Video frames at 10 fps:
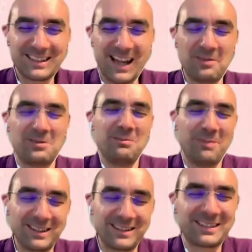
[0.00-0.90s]
I
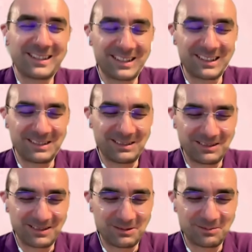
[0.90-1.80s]
re-met
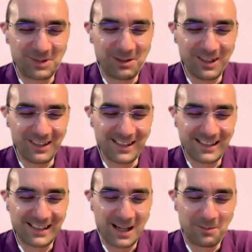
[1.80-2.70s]
Marie
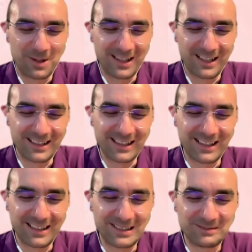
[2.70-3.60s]
this summer, and
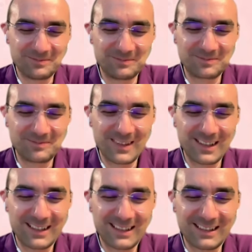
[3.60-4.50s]

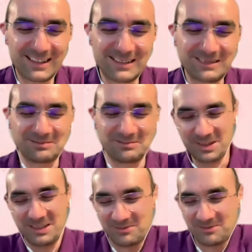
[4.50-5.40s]

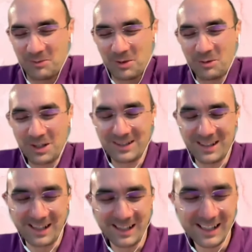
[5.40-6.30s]
when we were
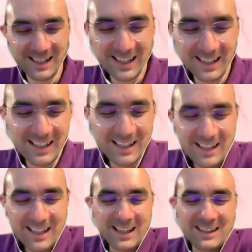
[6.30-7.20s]
there,
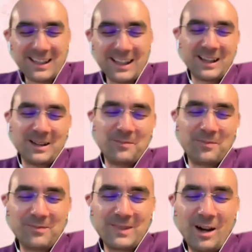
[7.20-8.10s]
and
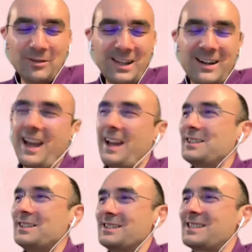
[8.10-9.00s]
now they're
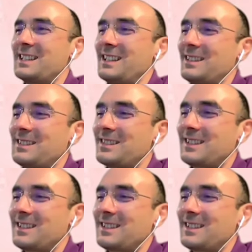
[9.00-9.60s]
adults, and